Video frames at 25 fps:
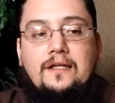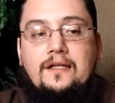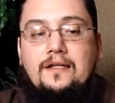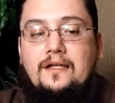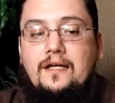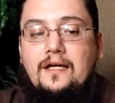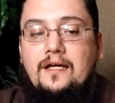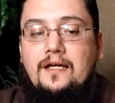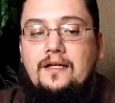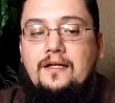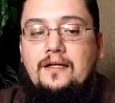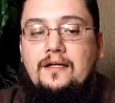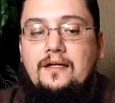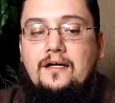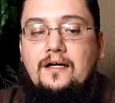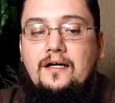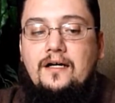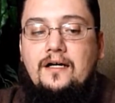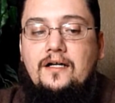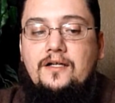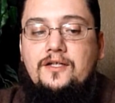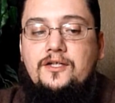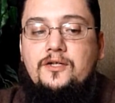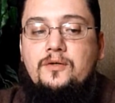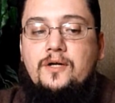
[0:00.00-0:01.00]
then
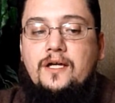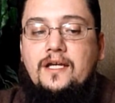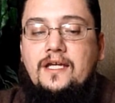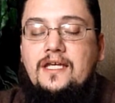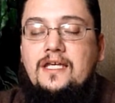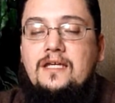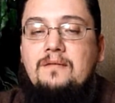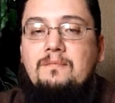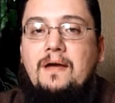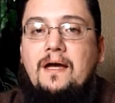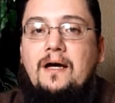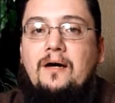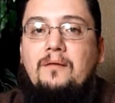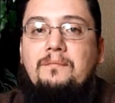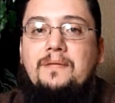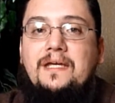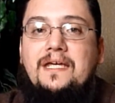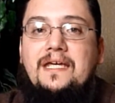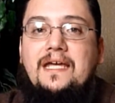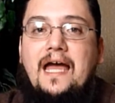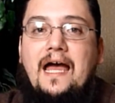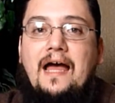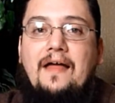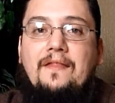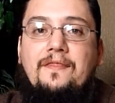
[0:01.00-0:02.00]
you can email
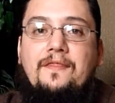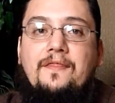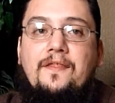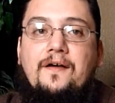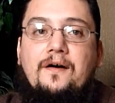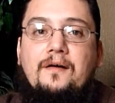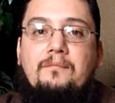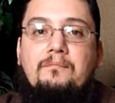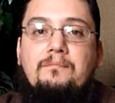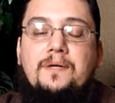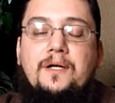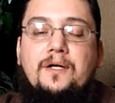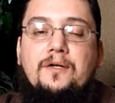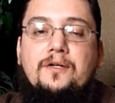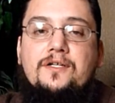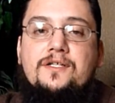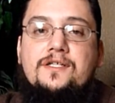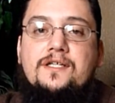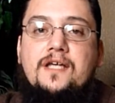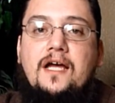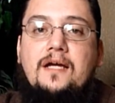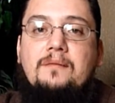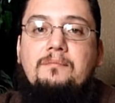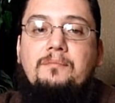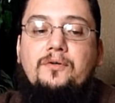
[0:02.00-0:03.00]
me at
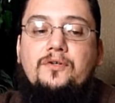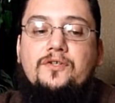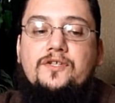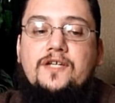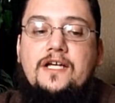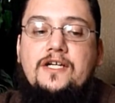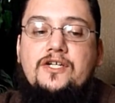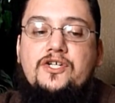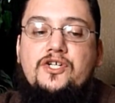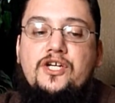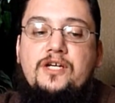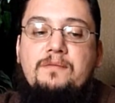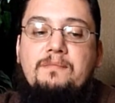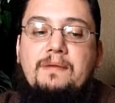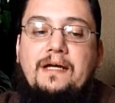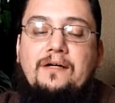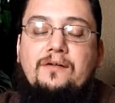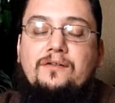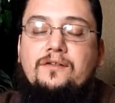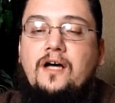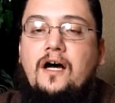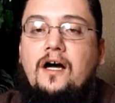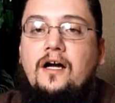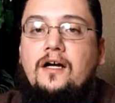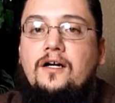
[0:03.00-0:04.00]

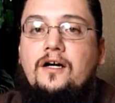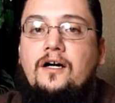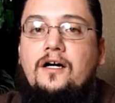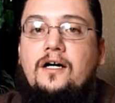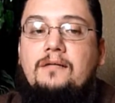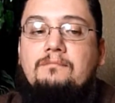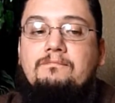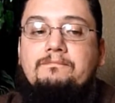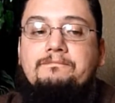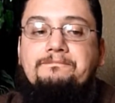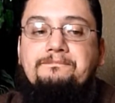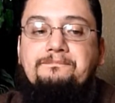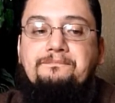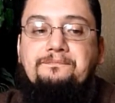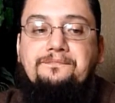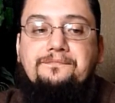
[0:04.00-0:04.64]
thebeerdisciples@gmail.com.